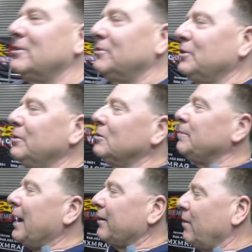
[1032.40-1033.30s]
of scooters
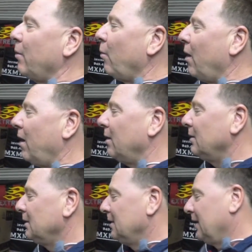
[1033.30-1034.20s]
back here on the
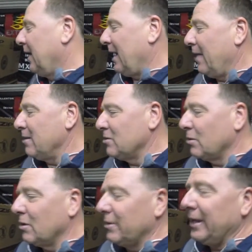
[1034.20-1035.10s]
wall. And this is
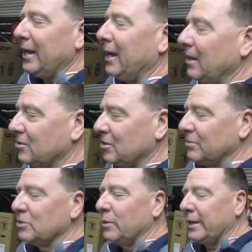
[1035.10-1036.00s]
where the
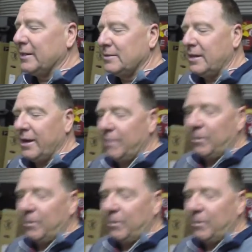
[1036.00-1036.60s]
service work gets done on